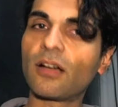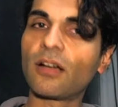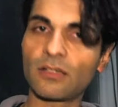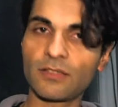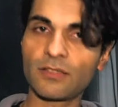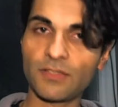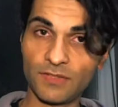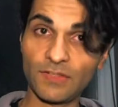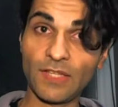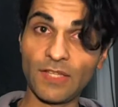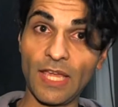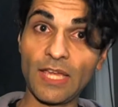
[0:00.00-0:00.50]

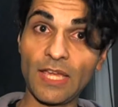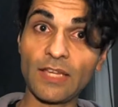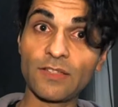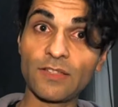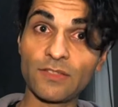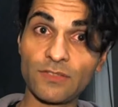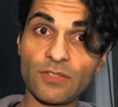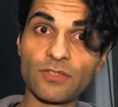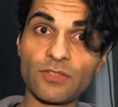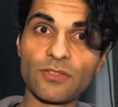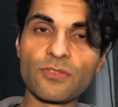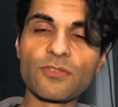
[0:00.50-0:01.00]

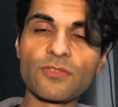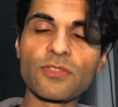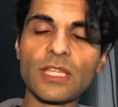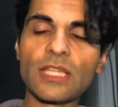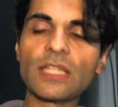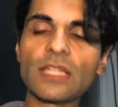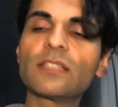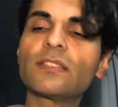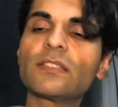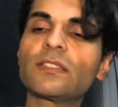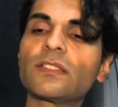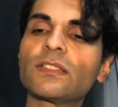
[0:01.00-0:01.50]
sex to do
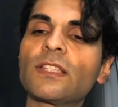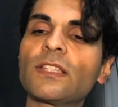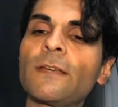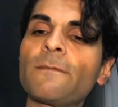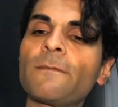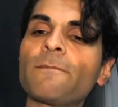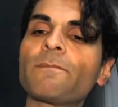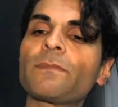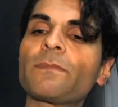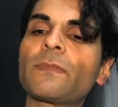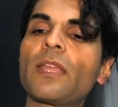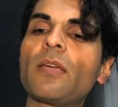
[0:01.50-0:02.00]
this.
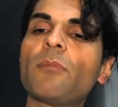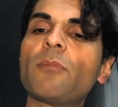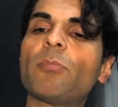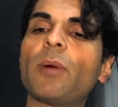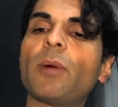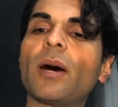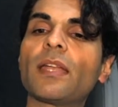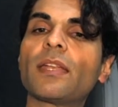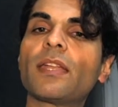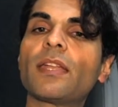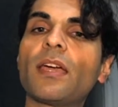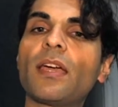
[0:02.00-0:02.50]

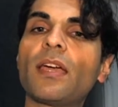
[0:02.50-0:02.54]
But